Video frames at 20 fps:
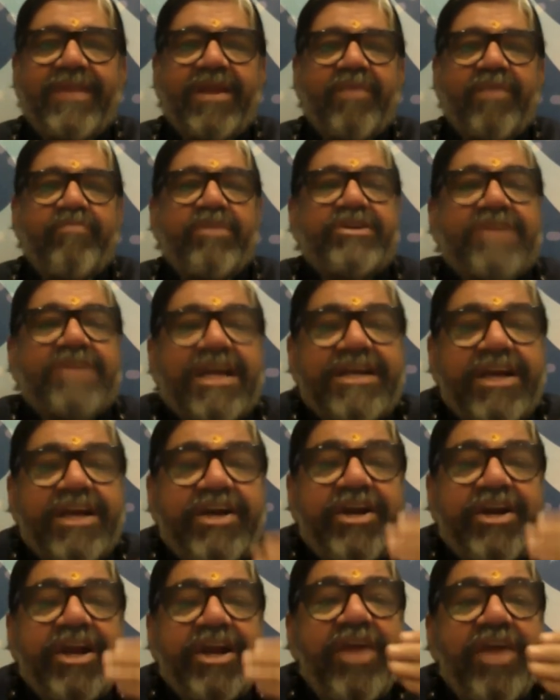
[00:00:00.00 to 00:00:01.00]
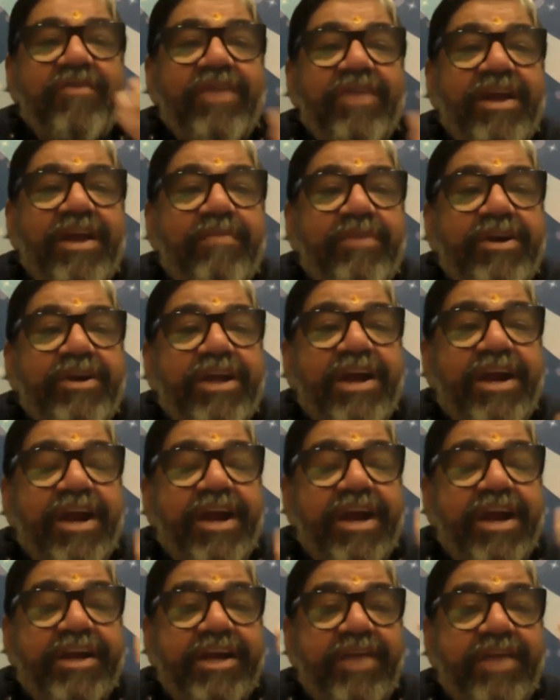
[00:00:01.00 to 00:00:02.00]
Besides that, delivering, besides
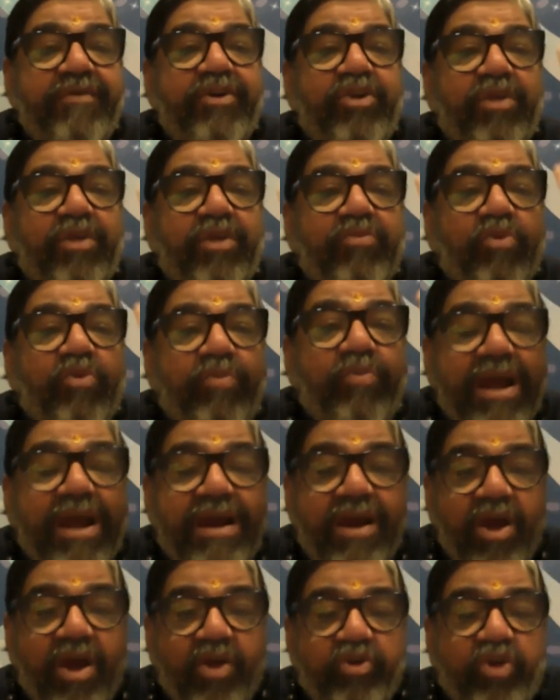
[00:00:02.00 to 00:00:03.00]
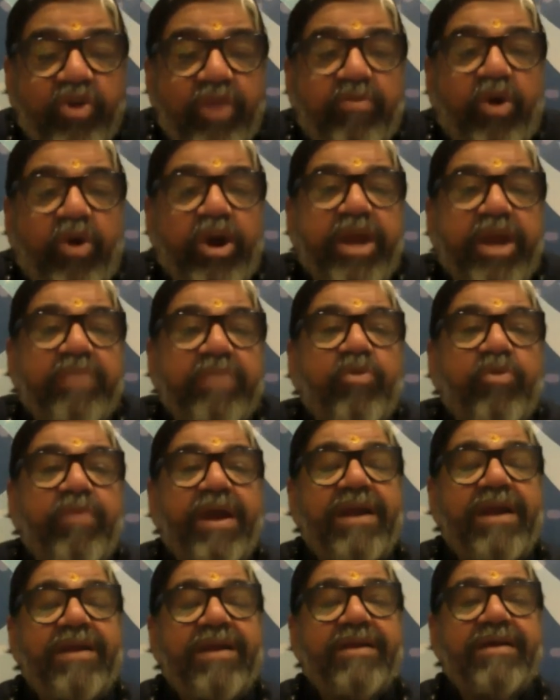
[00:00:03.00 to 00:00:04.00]
activate your mobile, your body
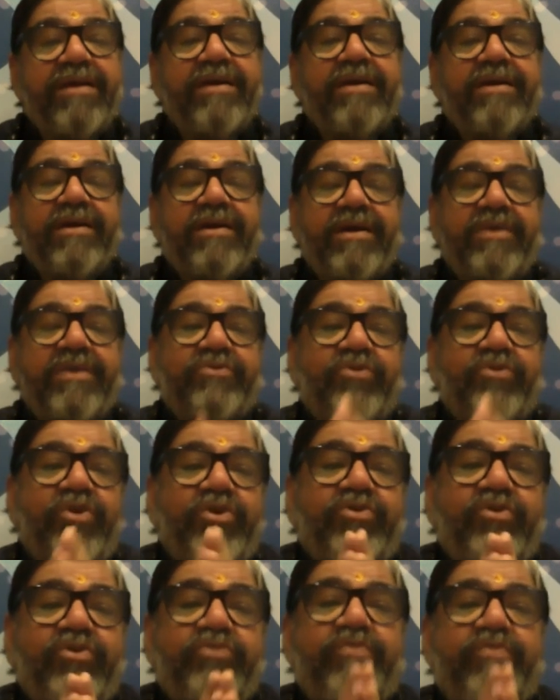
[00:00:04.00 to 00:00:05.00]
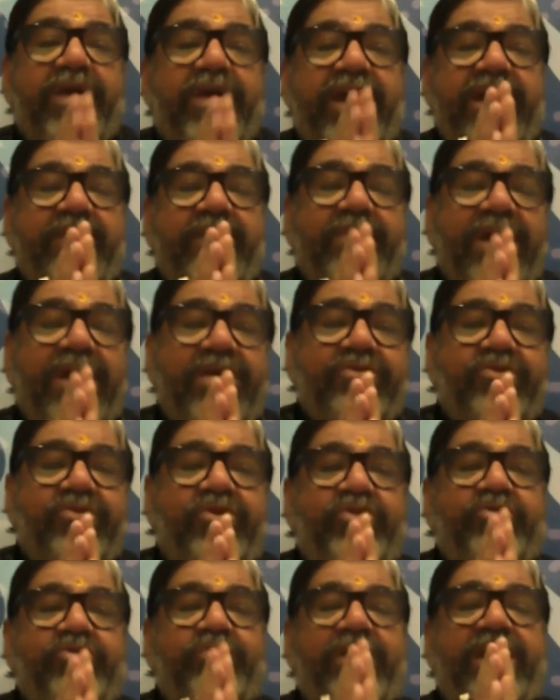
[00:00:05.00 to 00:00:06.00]
mobile, so-and-so my demand,
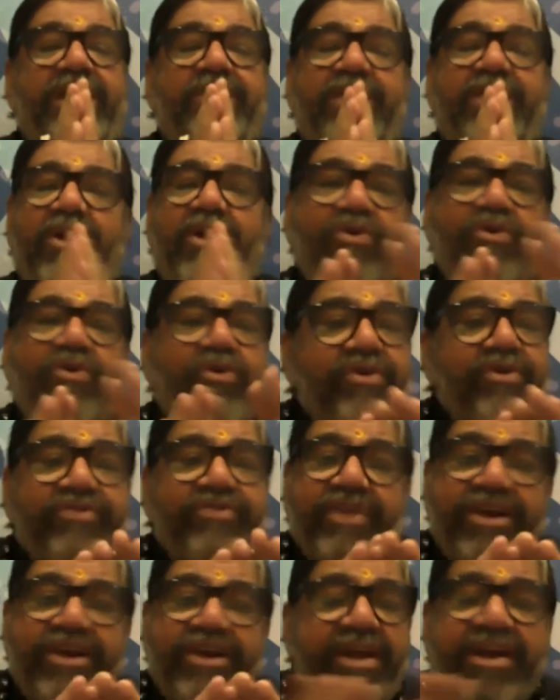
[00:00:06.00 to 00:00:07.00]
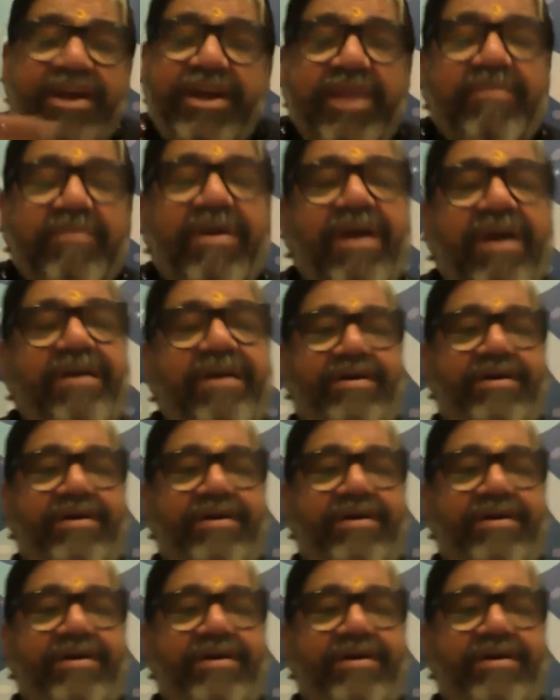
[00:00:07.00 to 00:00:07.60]
so-and-so my demand. Don't set any demand.